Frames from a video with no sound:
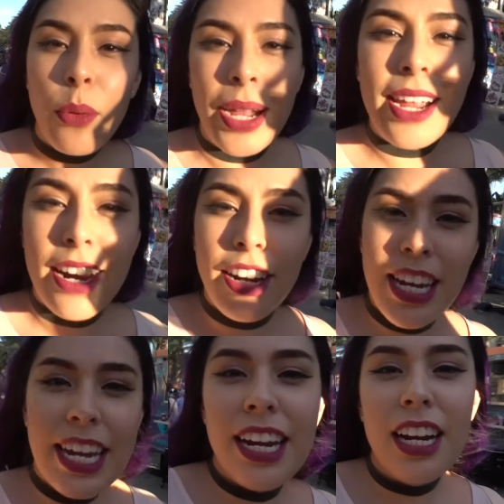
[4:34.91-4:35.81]
We're
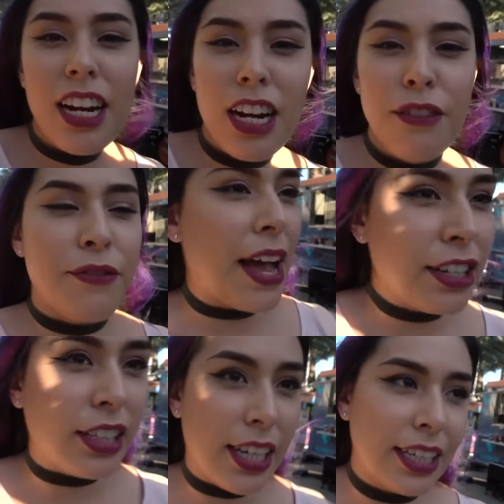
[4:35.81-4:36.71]
here,
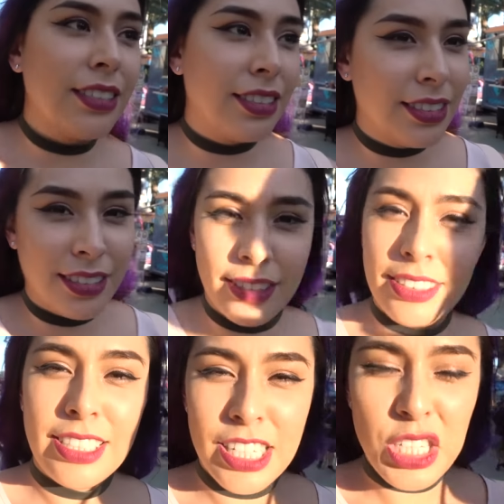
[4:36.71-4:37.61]
finally.
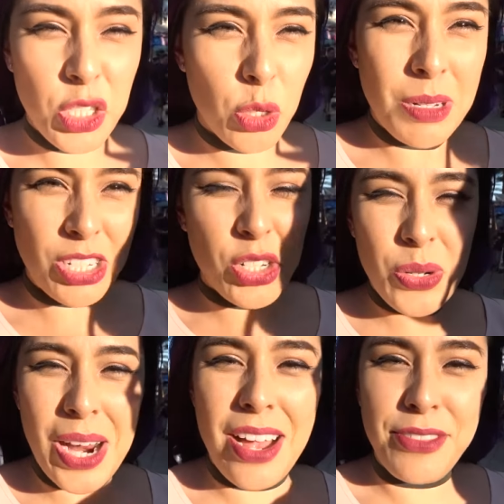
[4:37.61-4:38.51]
So much
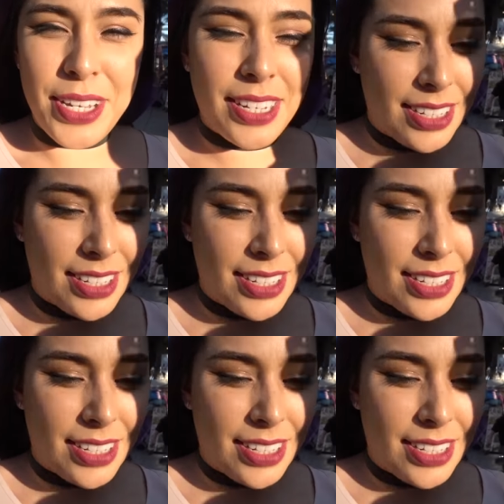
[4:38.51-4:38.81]
traffic.